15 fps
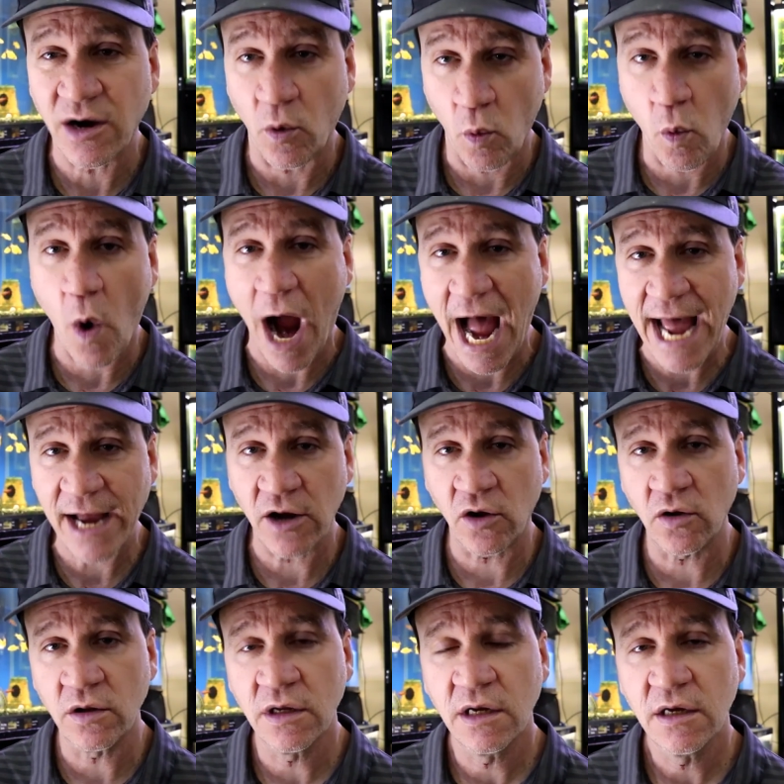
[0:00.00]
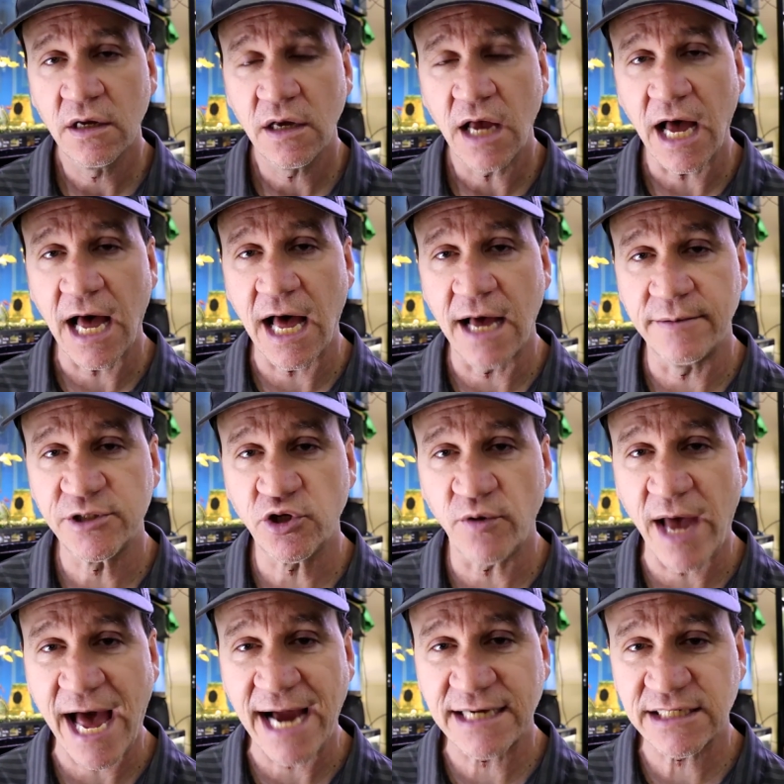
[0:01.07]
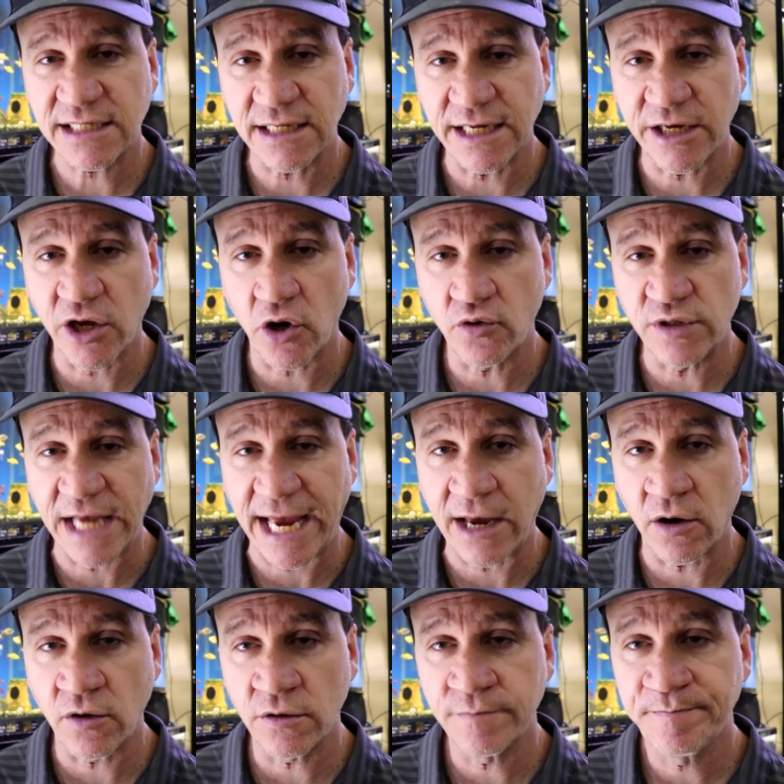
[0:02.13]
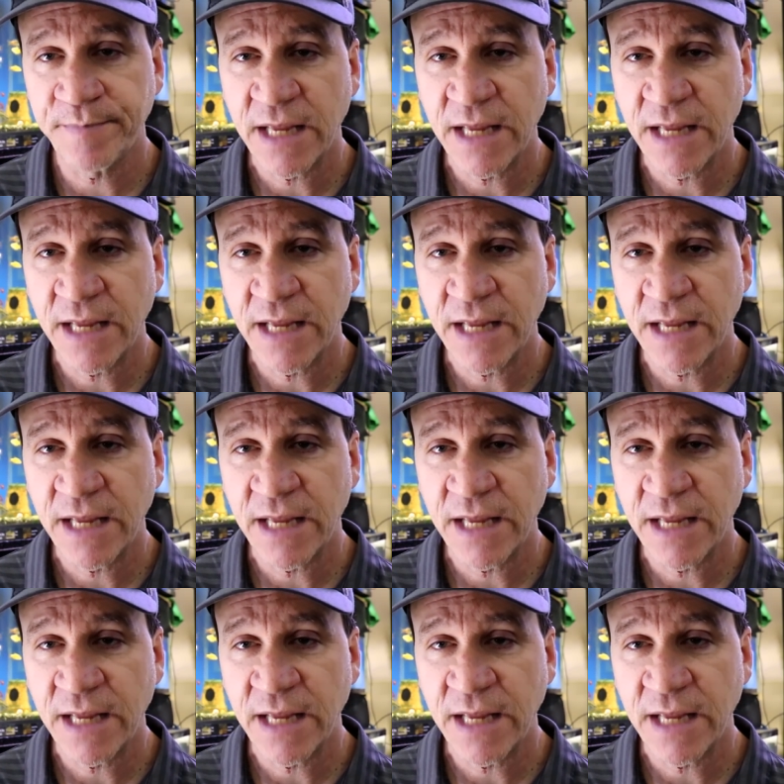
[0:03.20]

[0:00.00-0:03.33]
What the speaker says: a while to actually go down.